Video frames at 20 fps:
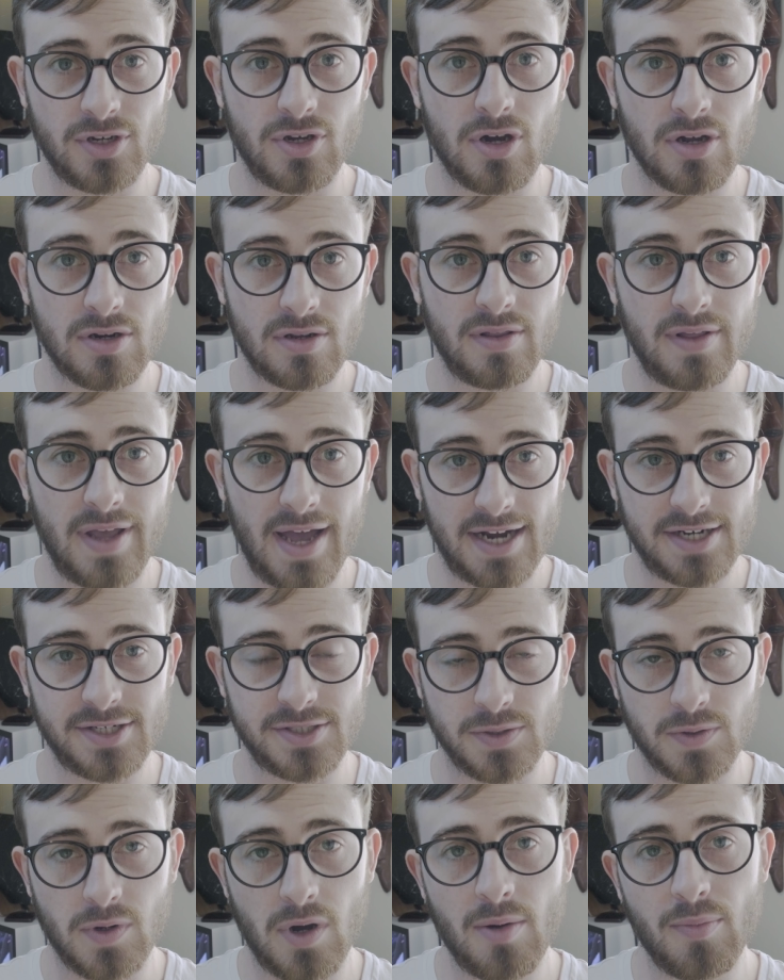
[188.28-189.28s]
got the
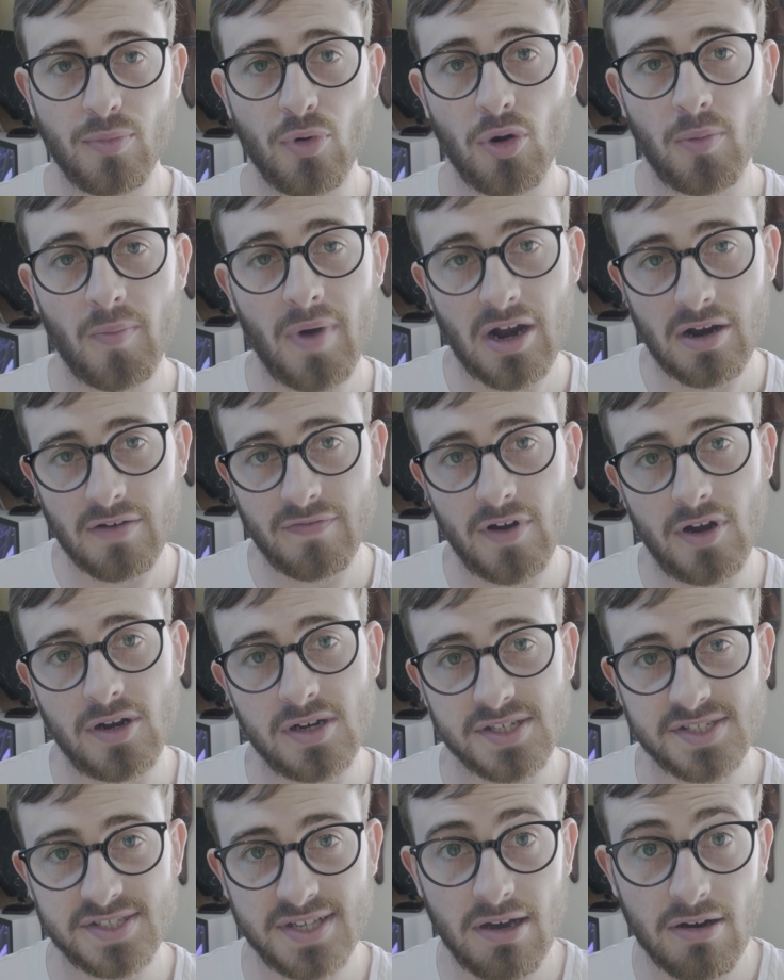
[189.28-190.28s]
actual onboard microphone
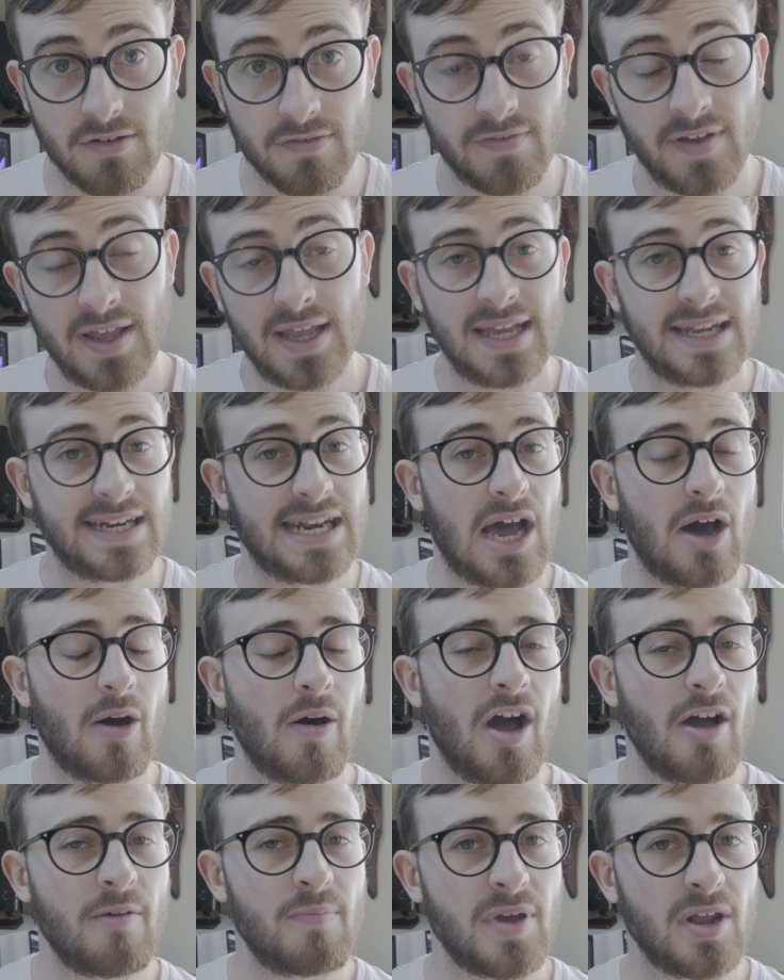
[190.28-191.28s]
itself. Now,
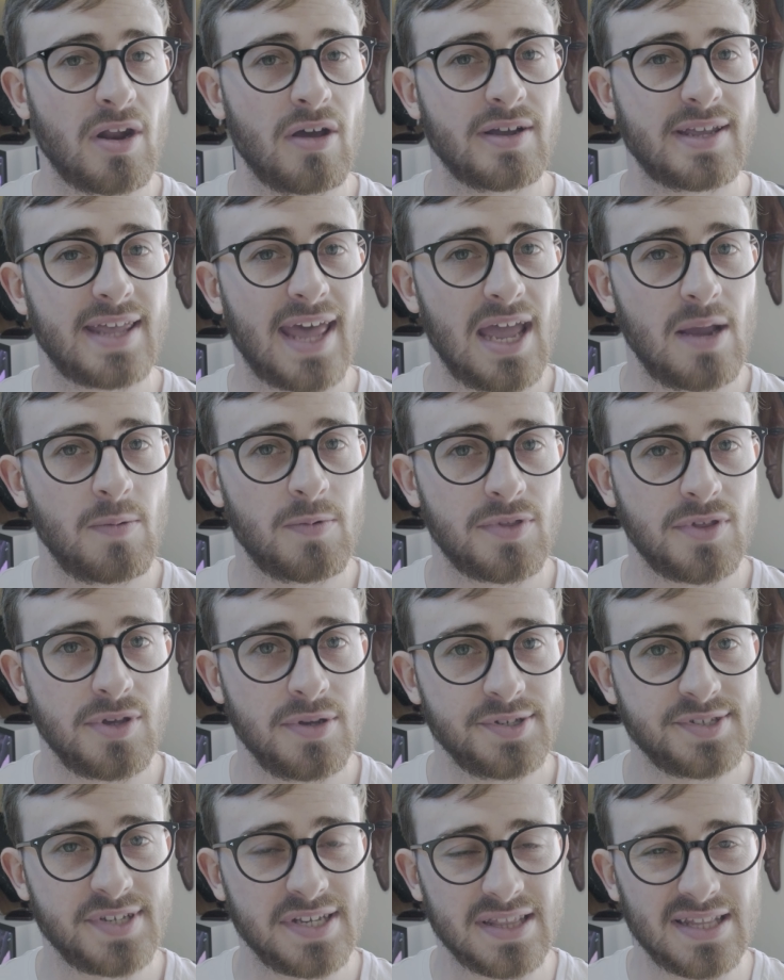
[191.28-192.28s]
I've been okay with
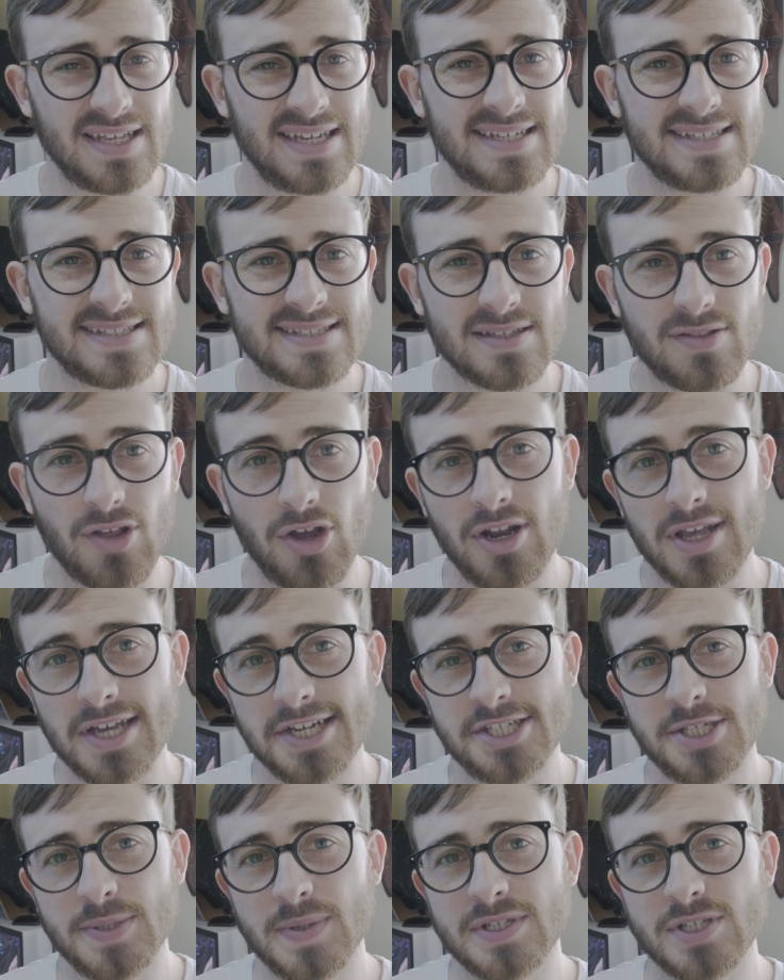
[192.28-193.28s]
using these. The only
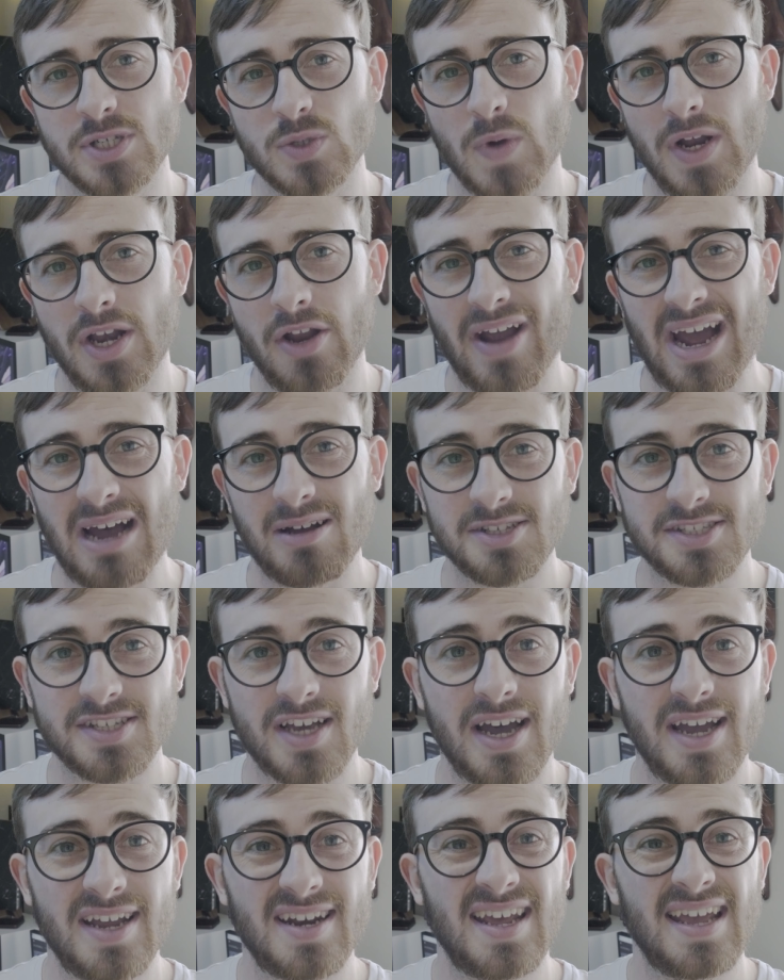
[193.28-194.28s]
issue is when you're
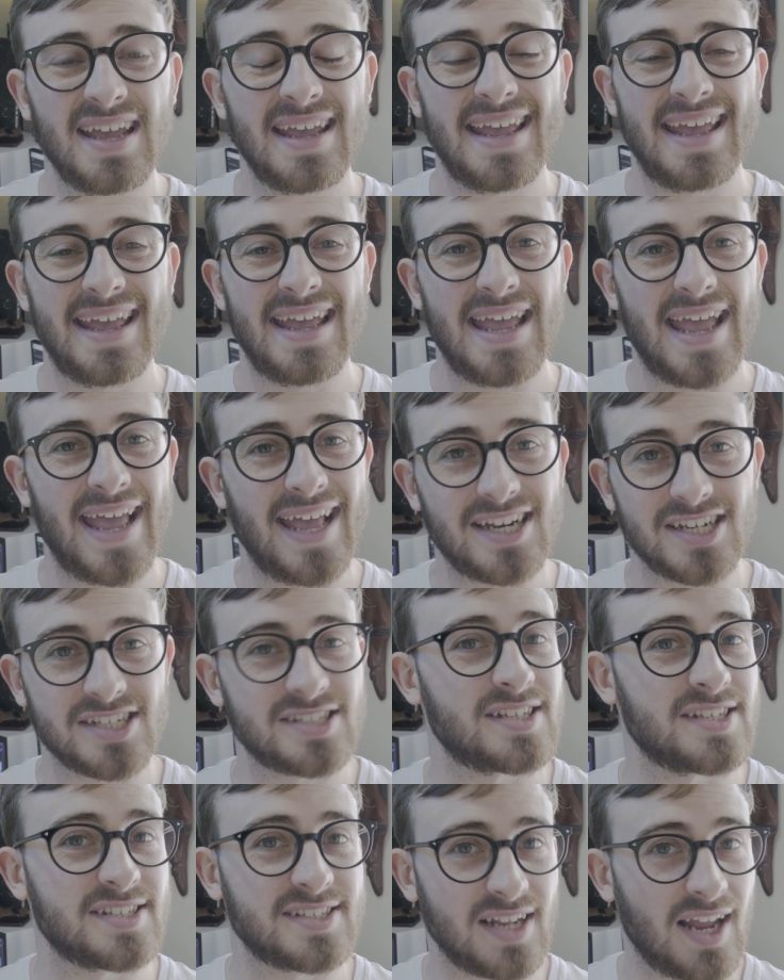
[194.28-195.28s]
outside,
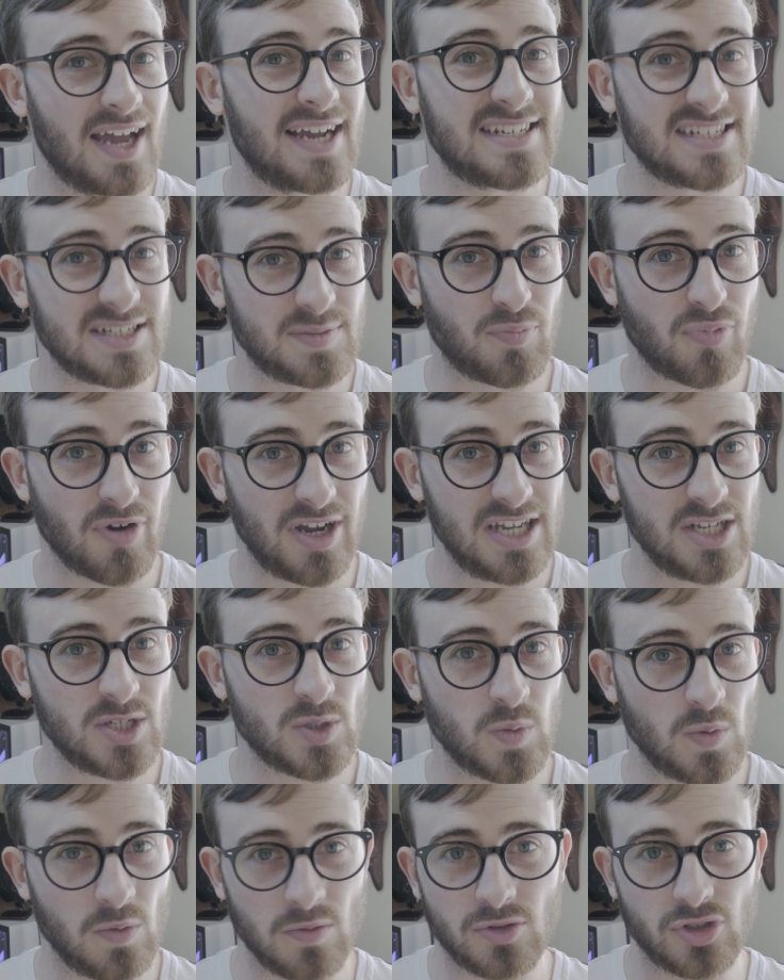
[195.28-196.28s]
just the slightest
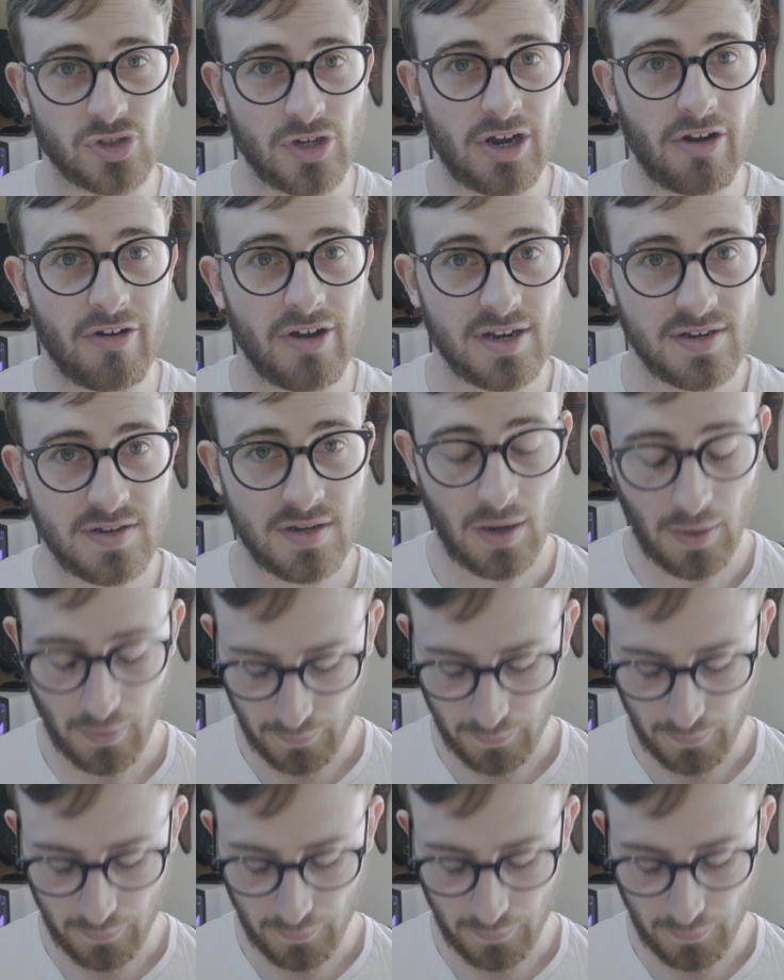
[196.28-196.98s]
breeze will trigger it,